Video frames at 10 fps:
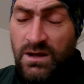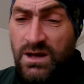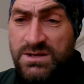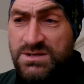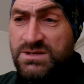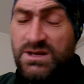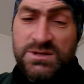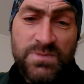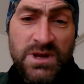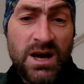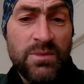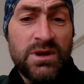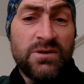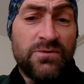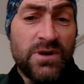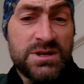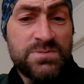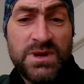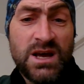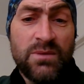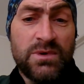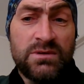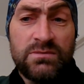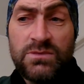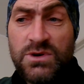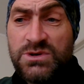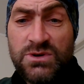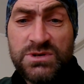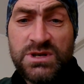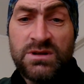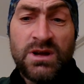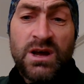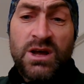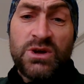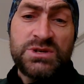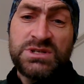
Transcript: It's becoming you're seeing the